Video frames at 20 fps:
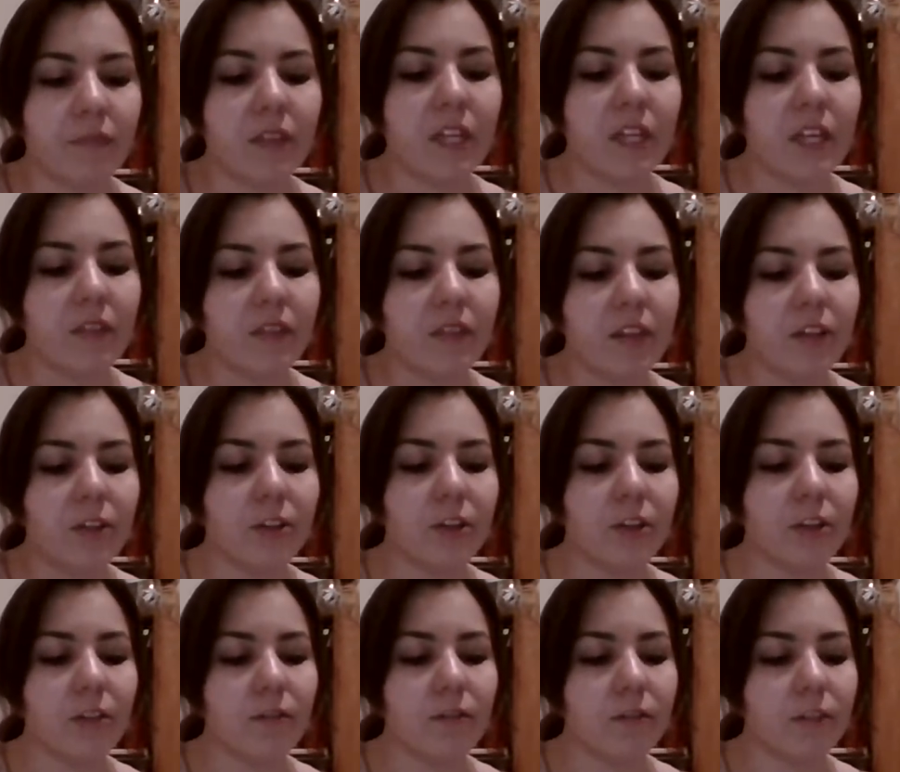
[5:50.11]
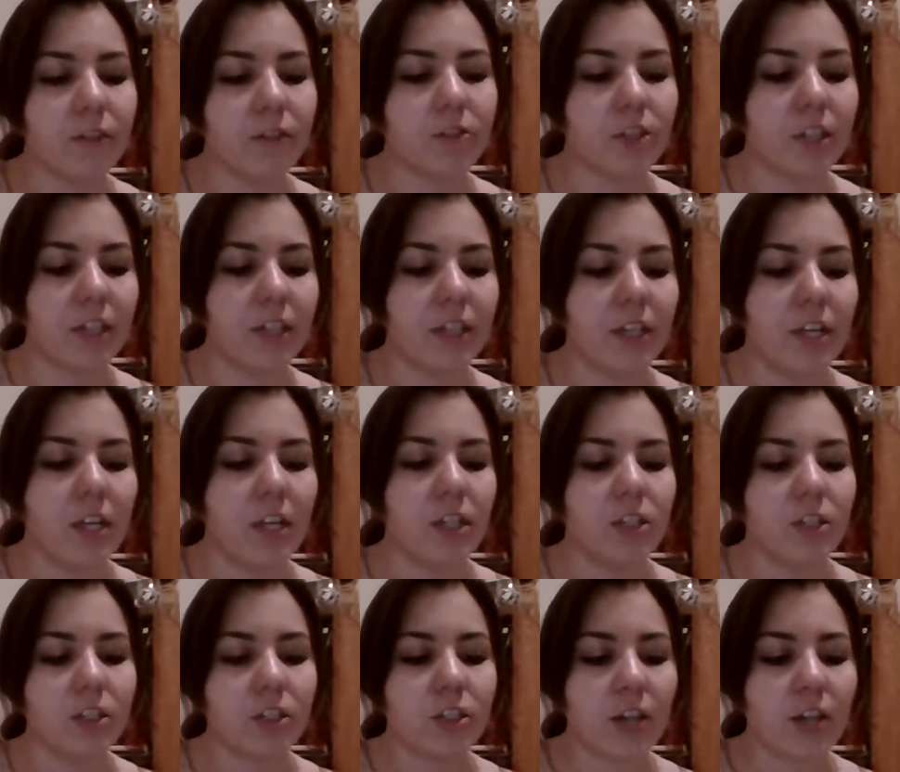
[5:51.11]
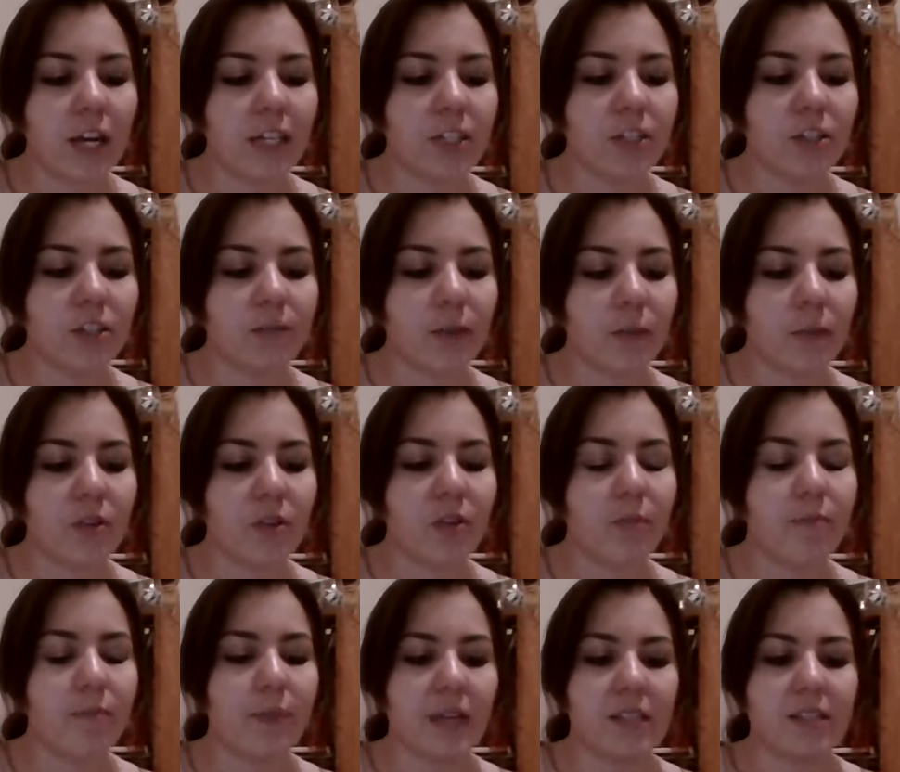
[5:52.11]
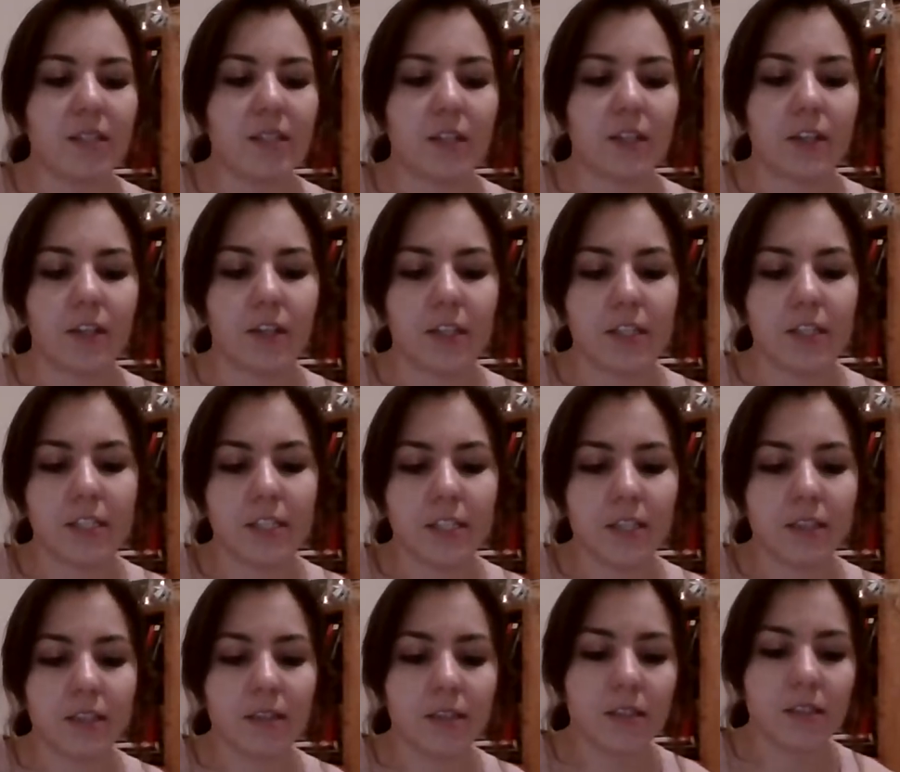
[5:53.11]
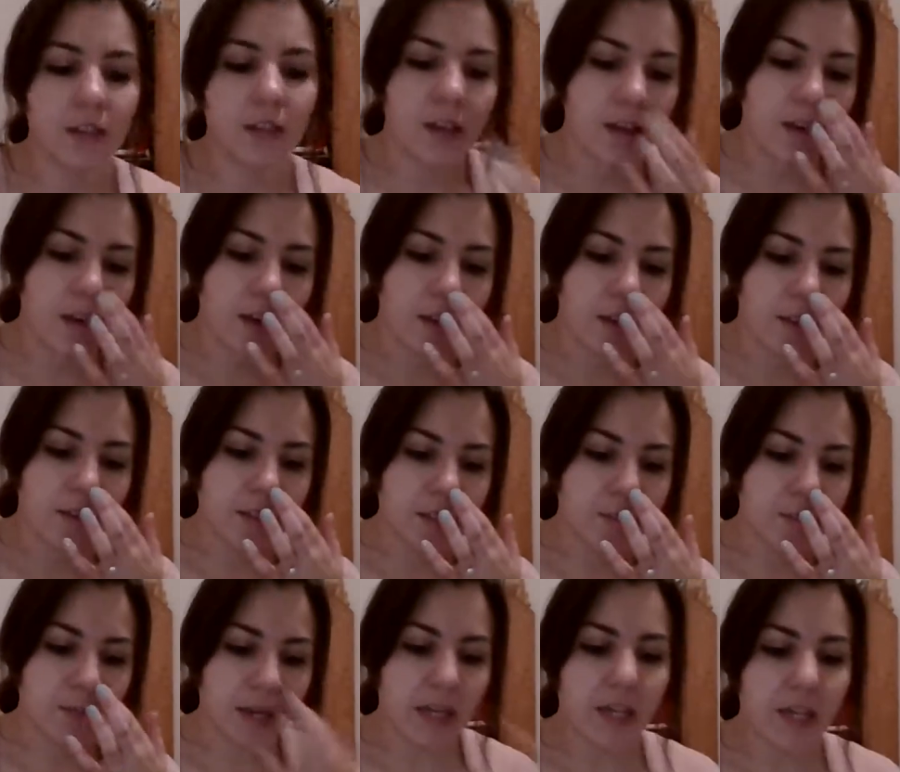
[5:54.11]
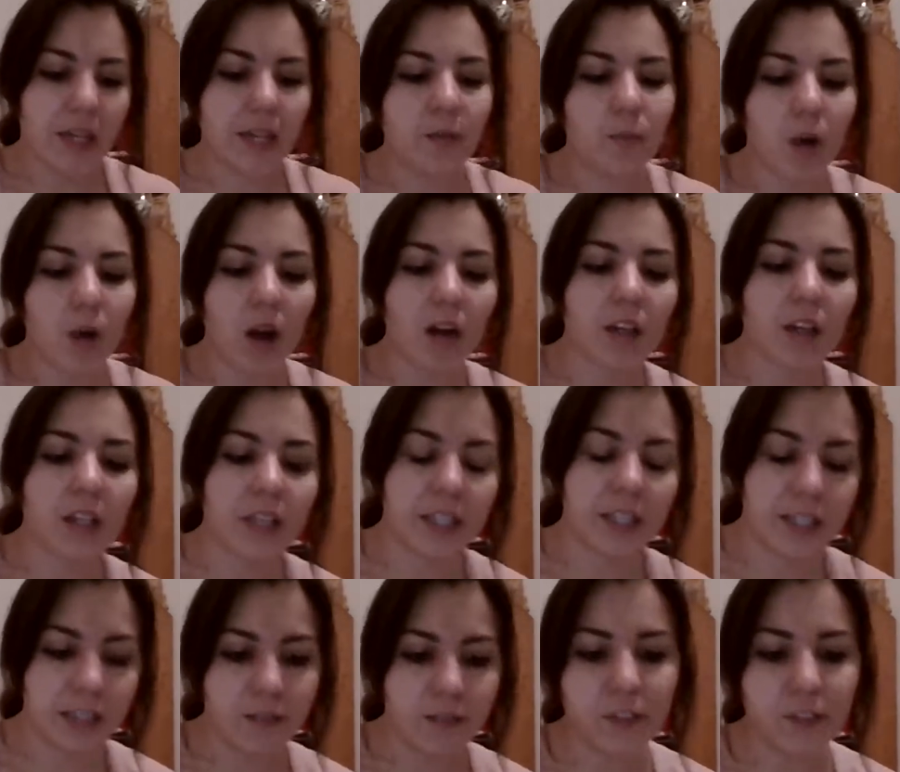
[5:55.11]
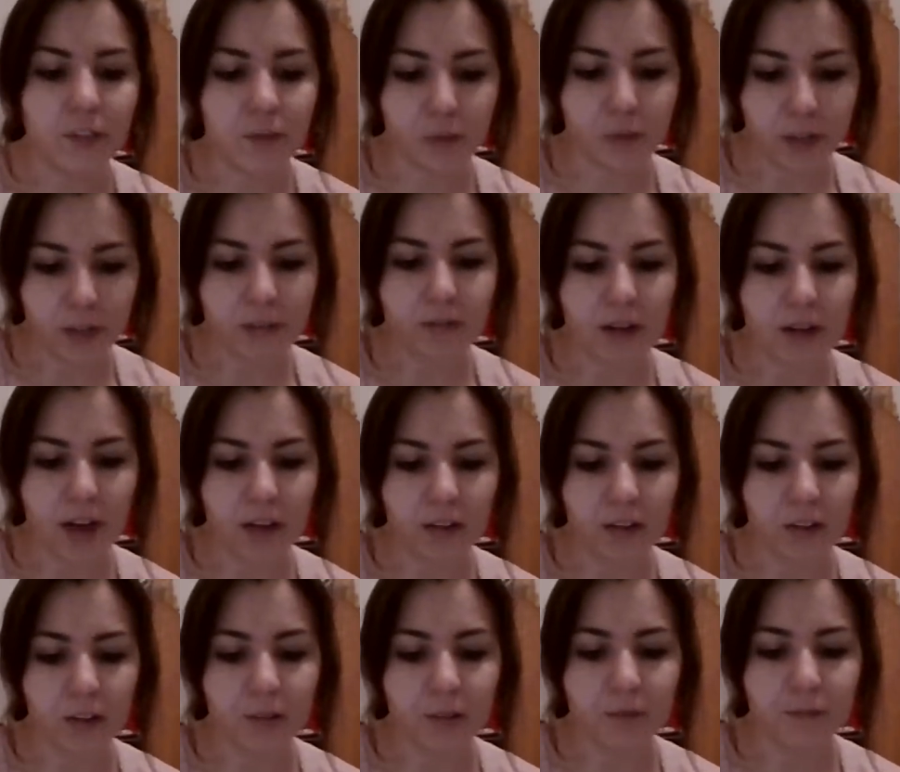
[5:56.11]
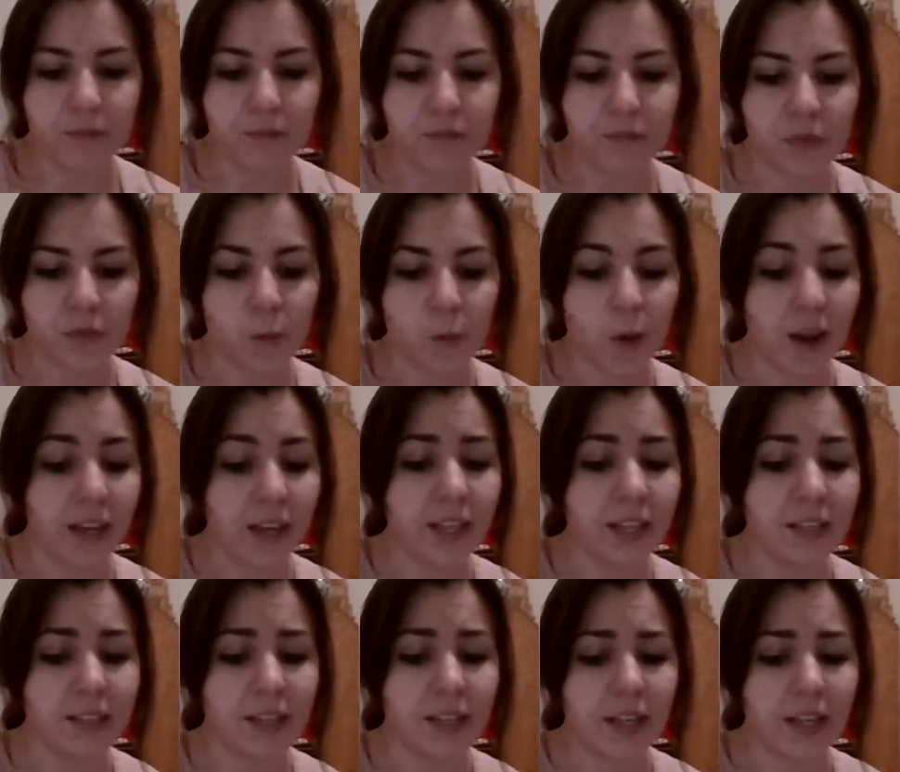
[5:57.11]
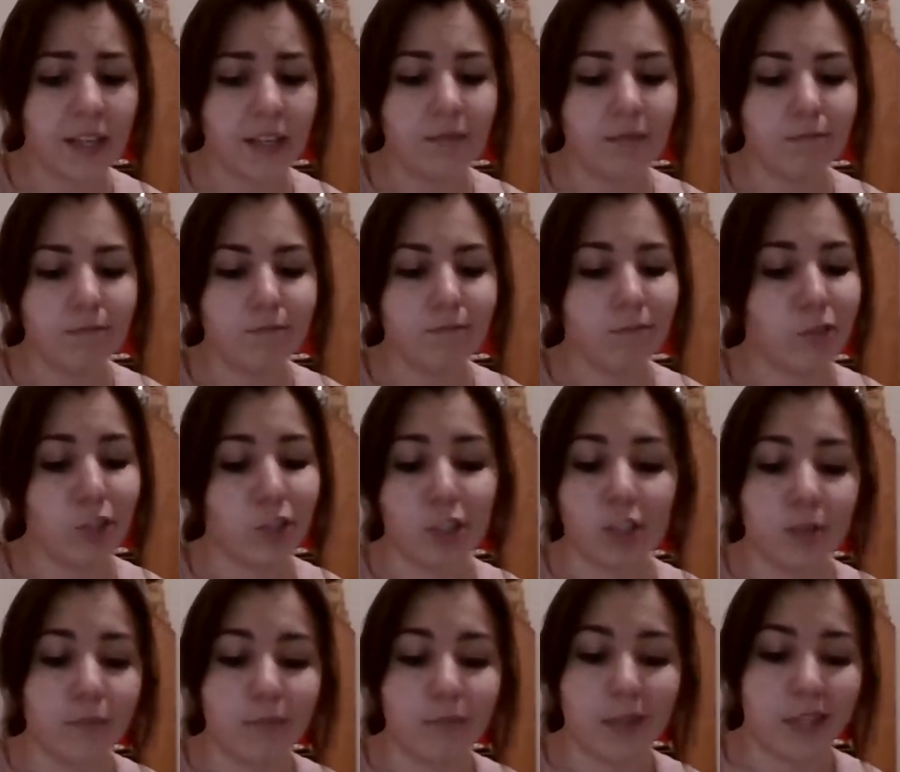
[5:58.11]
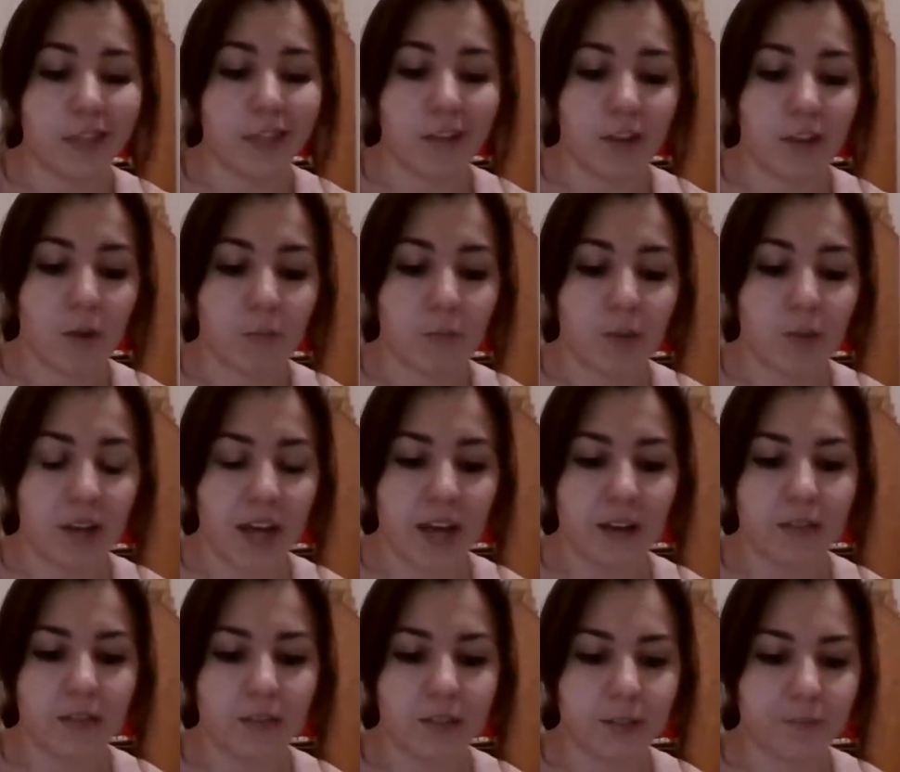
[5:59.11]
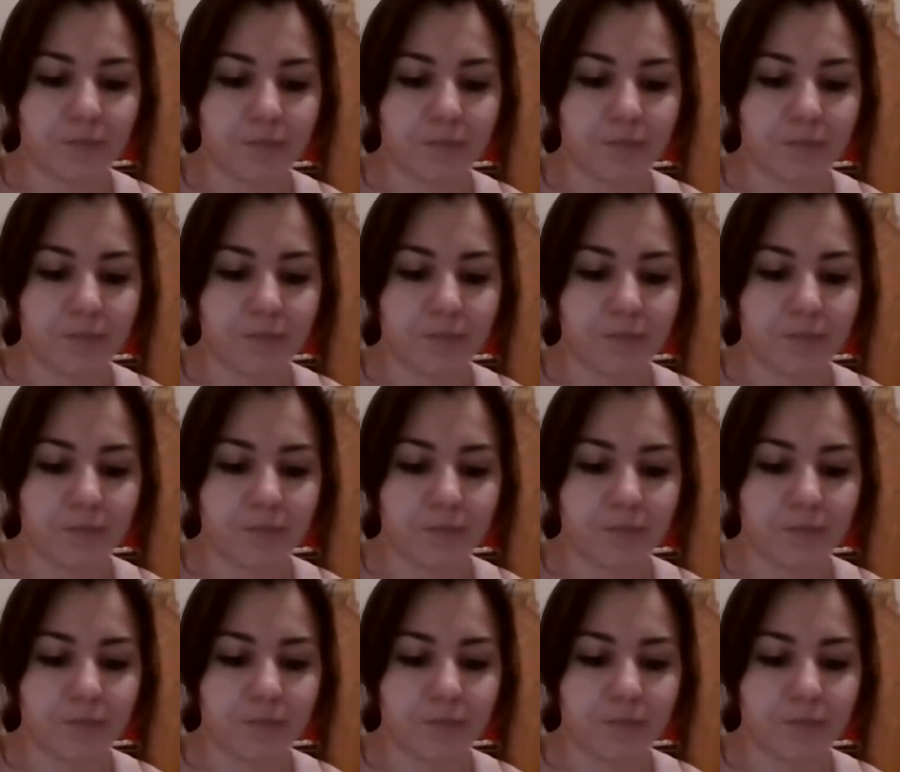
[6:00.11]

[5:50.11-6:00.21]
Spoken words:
Even in her confusion, she tried to remember the basic courtesies. This man had brought her a gift of great value. Why he had done it, she couldn't begin to comprehend.